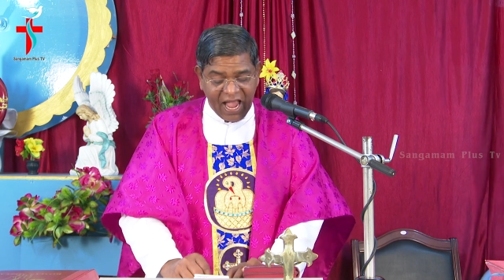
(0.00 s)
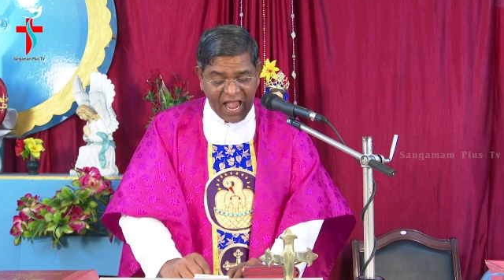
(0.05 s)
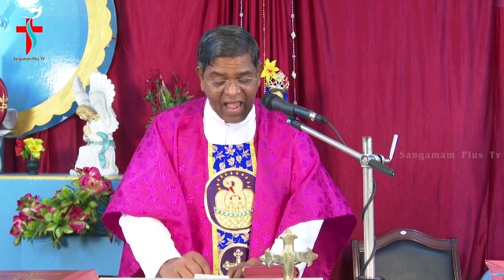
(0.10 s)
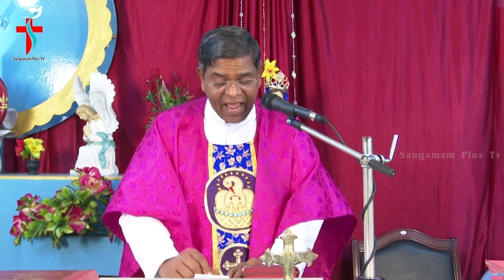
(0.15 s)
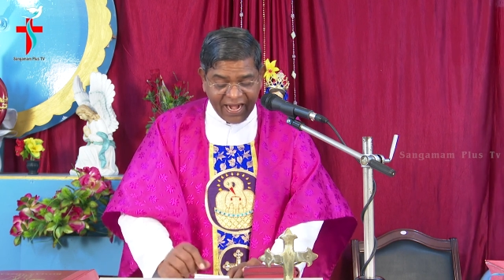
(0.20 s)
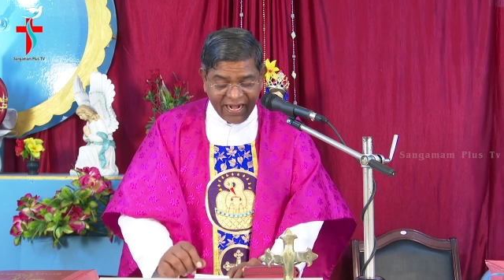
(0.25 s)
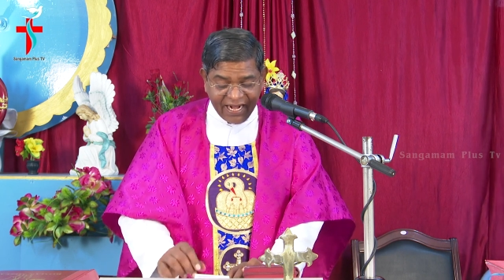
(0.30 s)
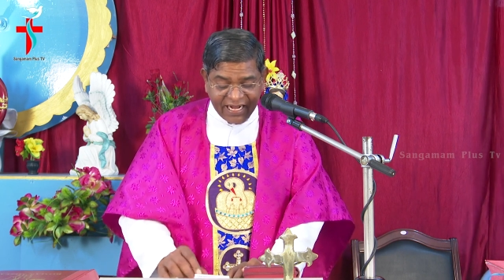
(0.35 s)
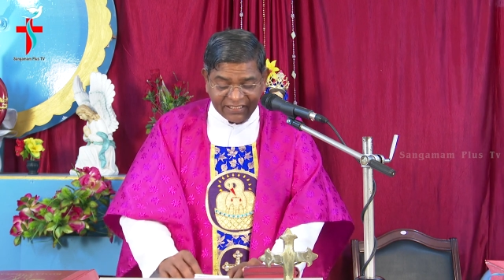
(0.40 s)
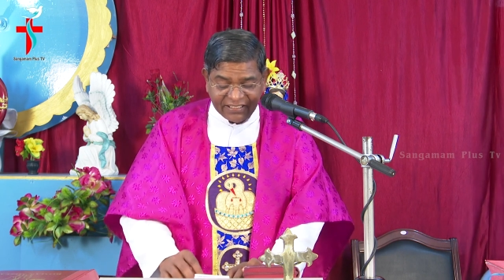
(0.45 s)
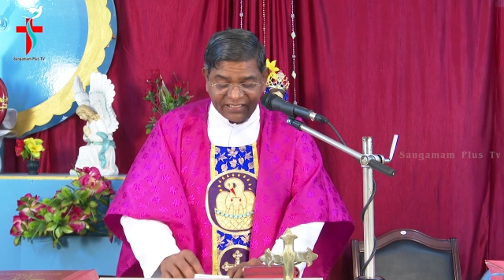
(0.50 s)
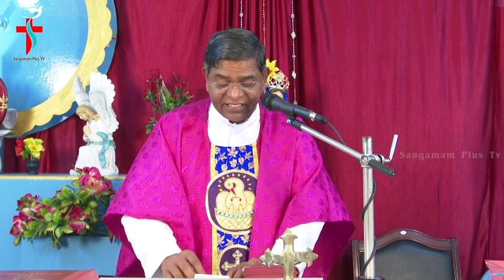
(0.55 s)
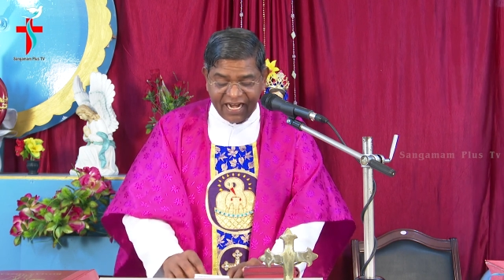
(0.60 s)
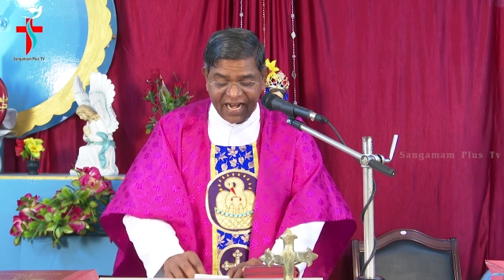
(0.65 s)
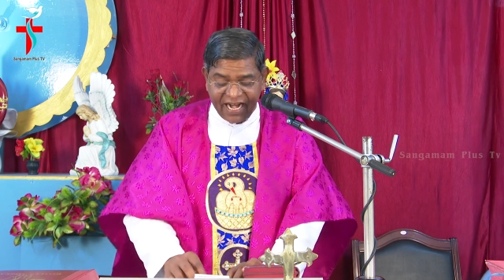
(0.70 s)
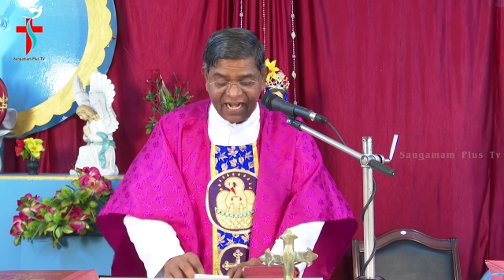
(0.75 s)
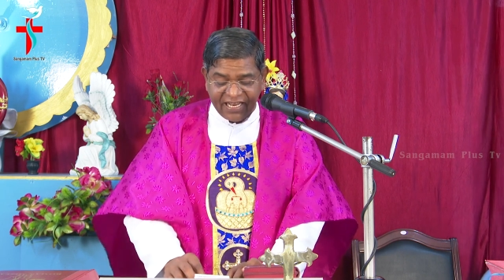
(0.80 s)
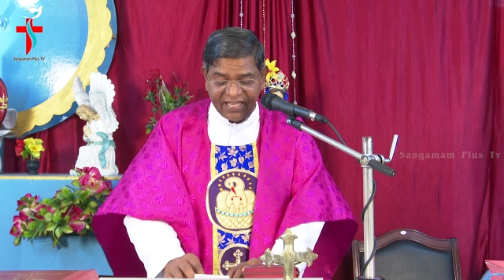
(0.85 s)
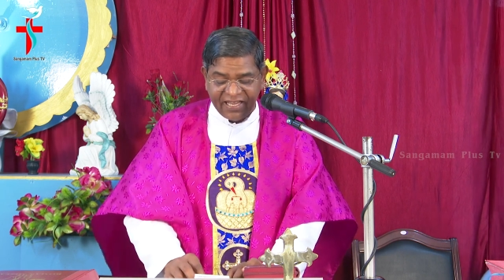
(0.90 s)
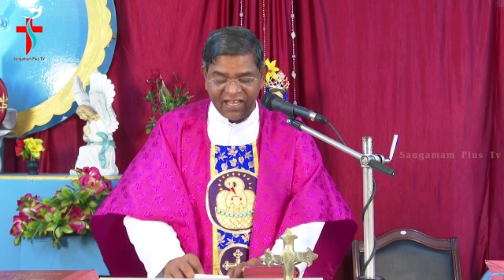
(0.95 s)
I
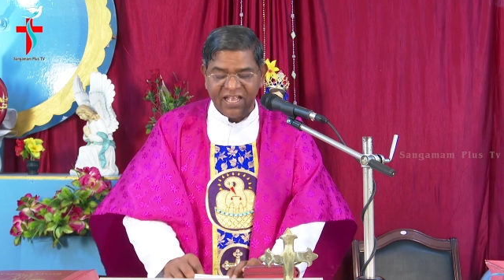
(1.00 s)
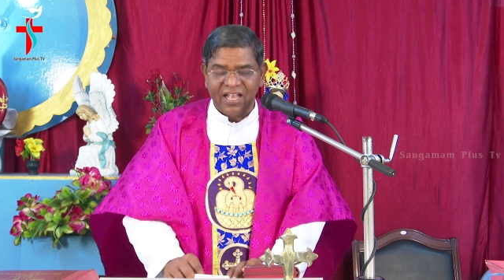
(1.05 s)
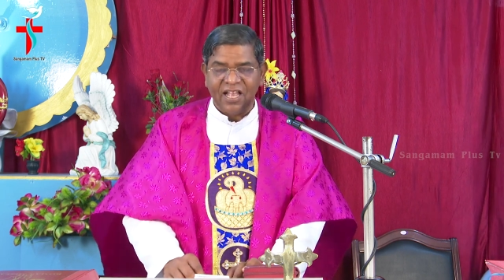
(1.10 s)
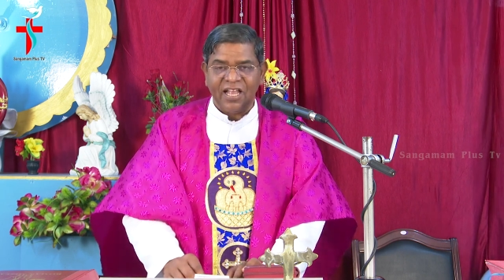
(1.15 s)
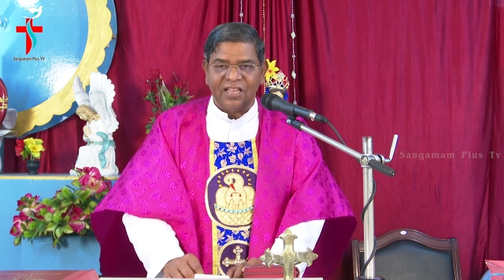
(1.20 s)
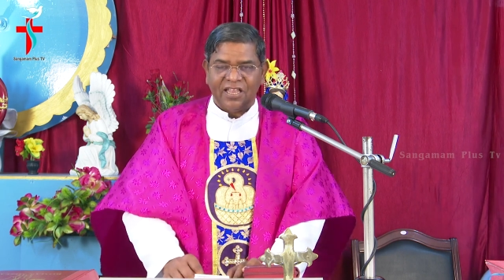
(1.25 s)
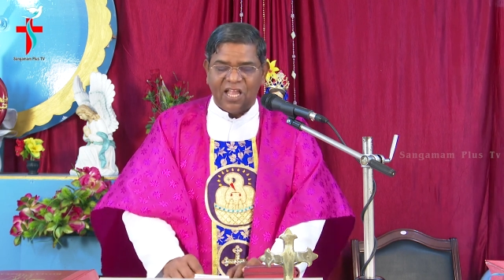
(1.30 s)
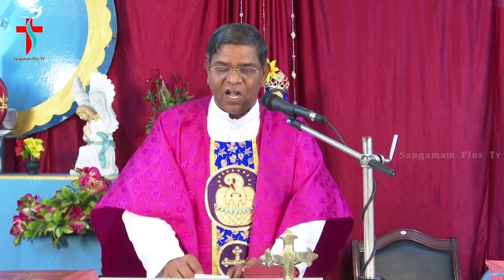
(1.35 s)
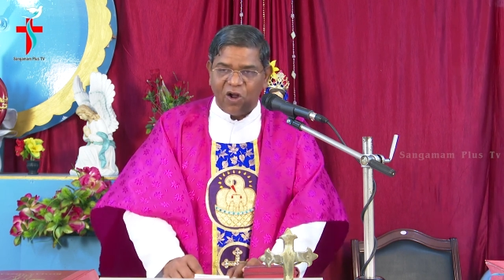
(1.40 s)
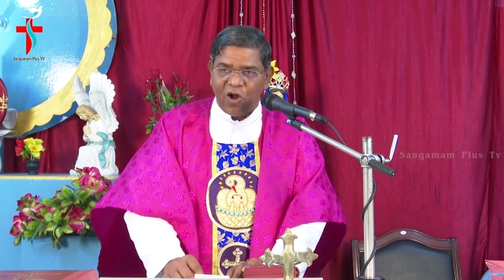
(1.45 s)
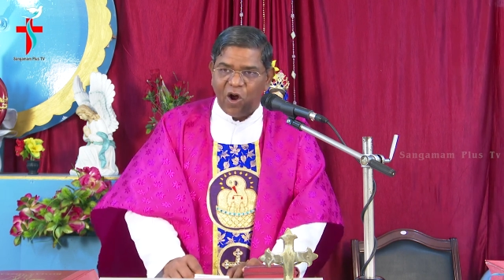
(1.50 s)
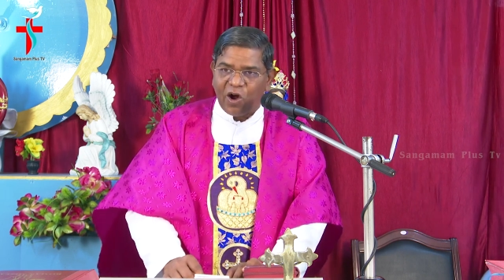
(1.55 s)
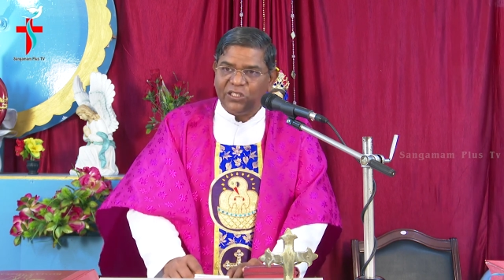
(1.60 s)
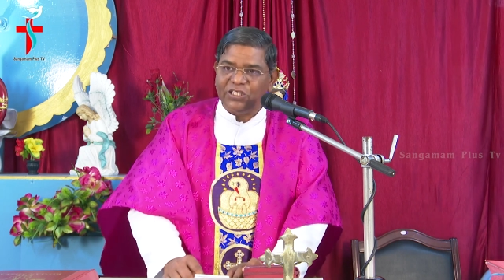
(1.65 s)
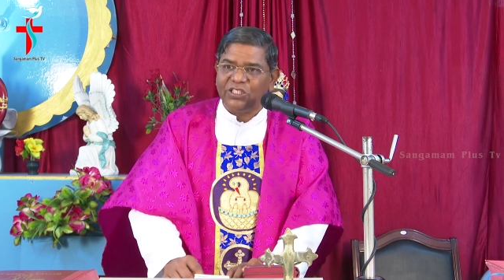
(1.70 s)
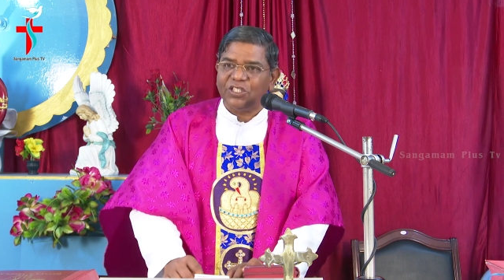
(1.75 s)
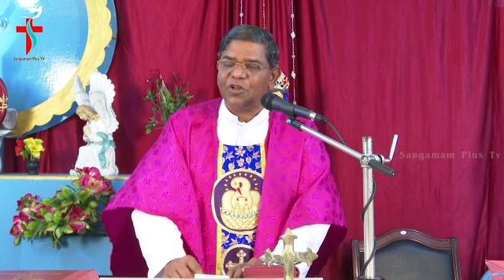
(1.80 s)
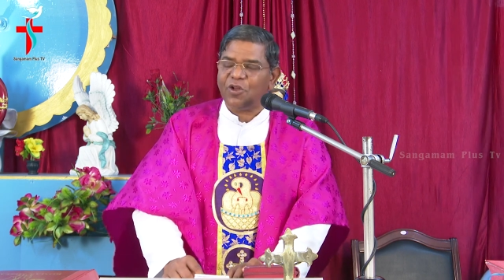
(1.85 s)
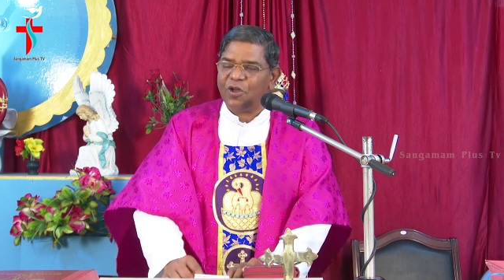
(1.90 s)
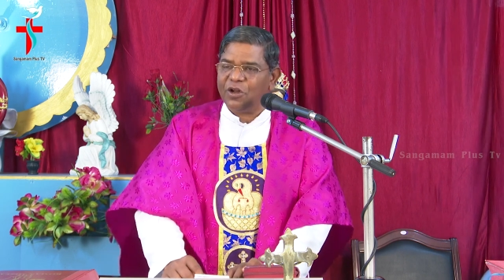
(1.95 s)
understand the
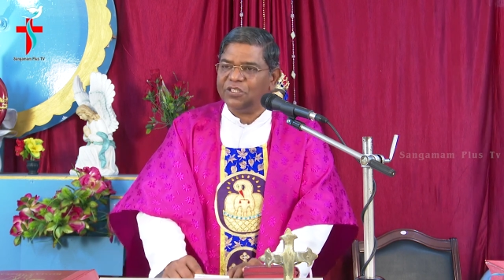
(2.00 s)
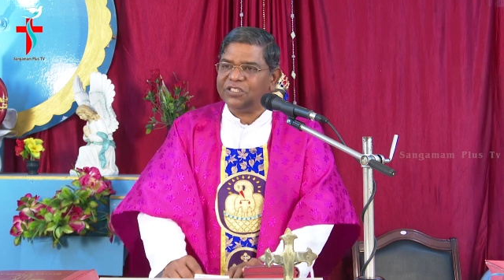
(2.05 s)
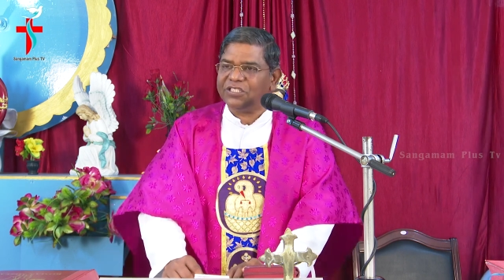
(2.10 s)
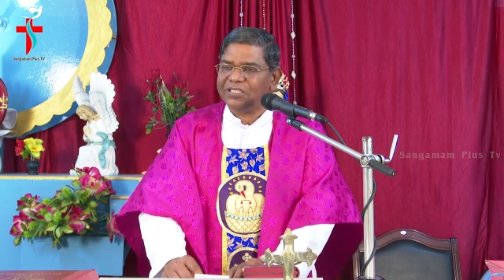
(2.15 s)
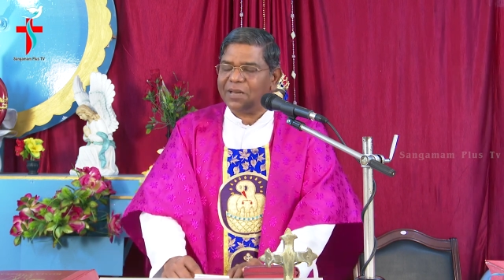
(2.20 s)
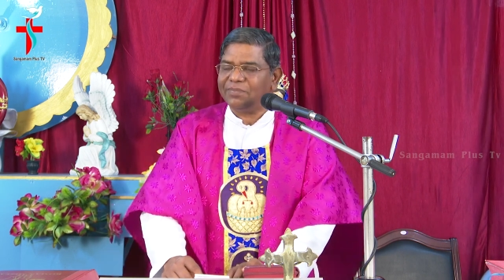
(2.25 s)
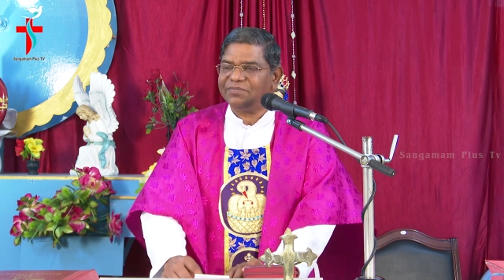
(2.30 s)
consequence